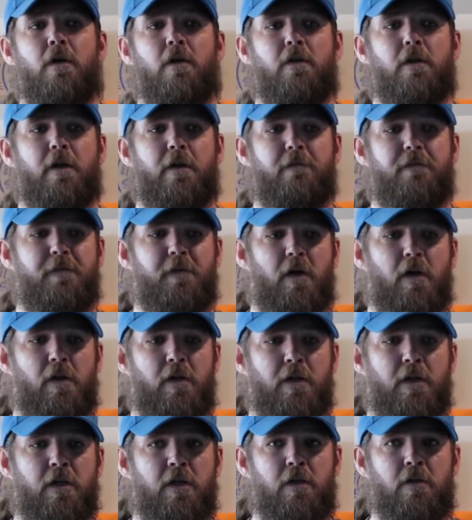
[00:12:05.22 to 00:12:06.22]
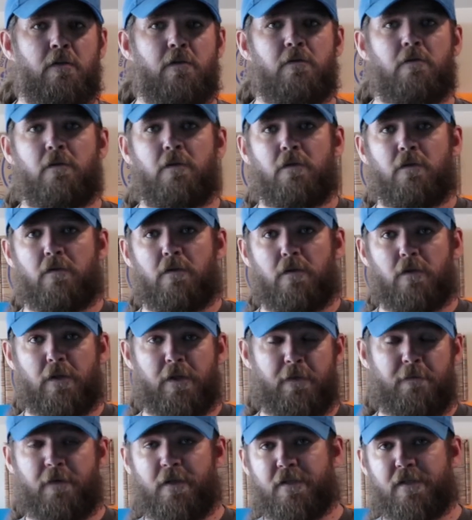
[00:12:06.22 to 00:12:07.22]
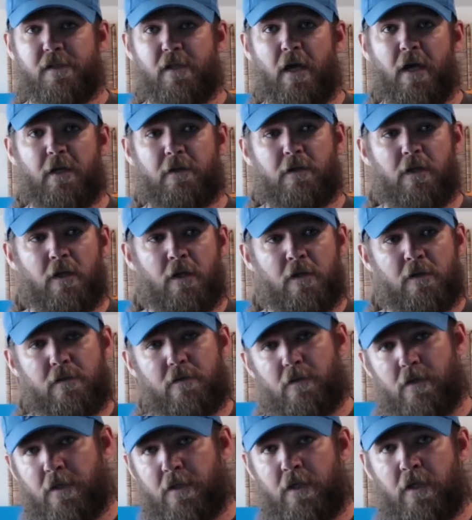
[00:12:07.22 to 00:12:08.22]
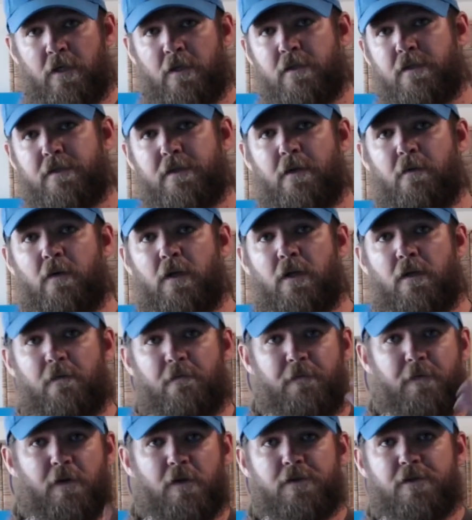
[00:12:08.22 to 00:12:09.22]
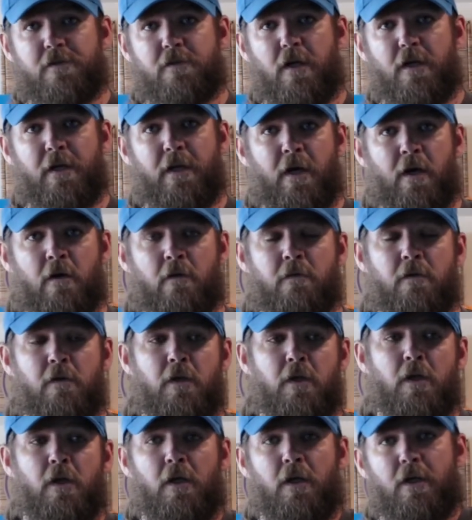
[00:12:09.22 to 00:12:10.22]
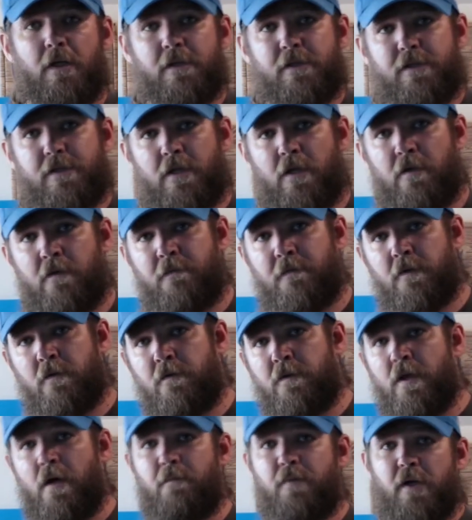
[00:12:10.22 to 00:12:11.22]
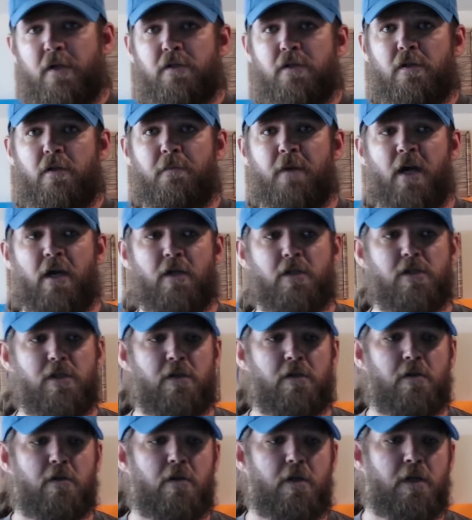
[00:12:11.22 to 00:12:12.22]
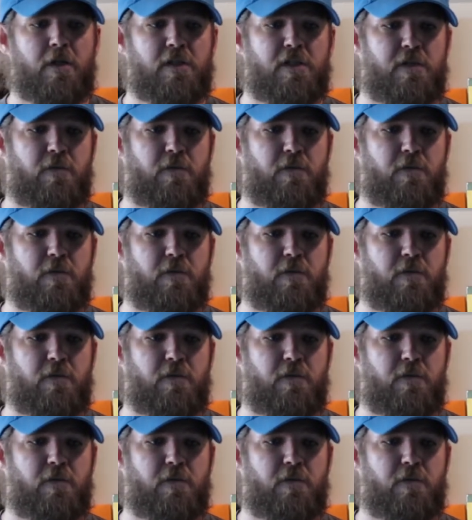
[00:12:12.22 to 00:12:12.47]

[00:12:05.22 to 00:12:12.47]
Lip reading: let it fall again, leave the slack there again so that way it can fall straight down instead of doing that pendulum action and